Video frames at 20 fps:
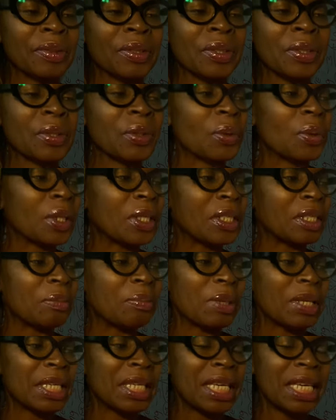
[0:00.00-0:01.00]
So it's
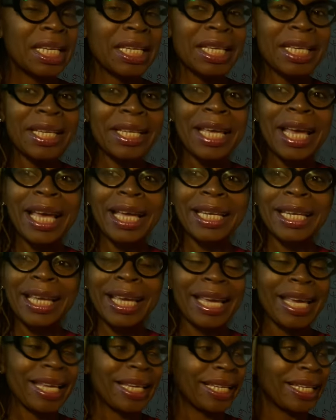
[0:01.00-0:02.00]
beginning and
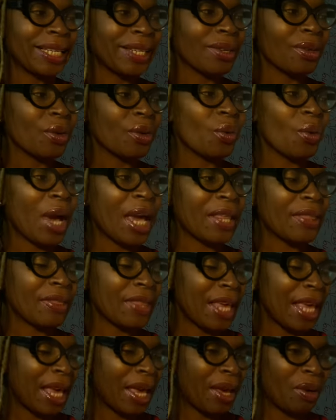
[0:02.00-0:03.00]
end right
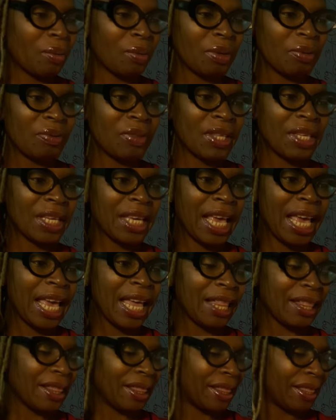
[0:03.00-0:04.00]
there with the
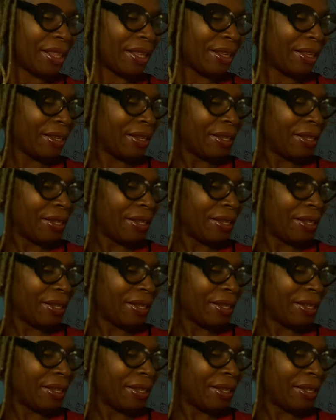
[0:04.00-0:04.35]
L.